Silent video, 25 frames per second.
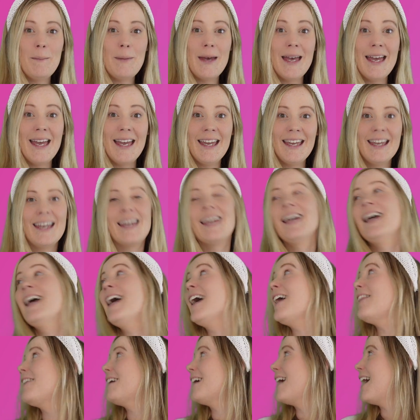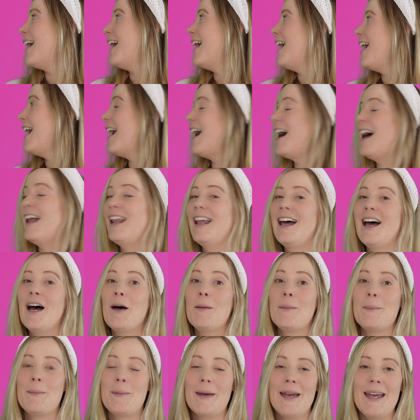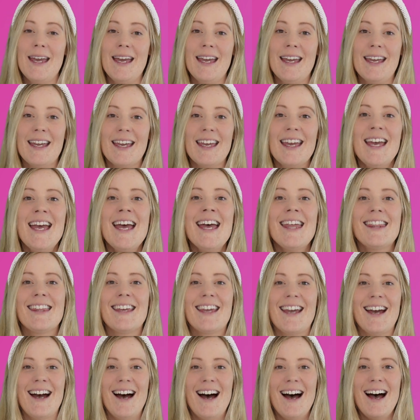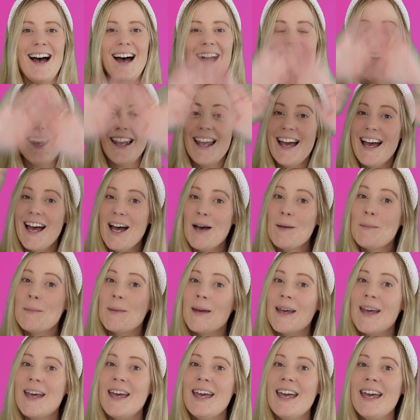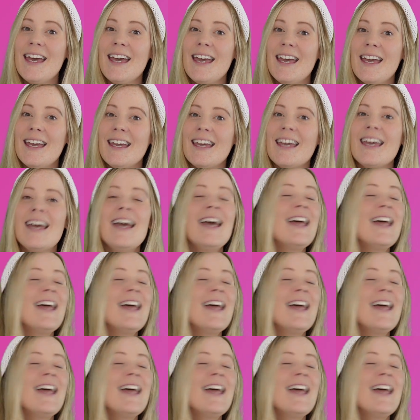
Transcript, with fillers: pink, the color pink, the color pink.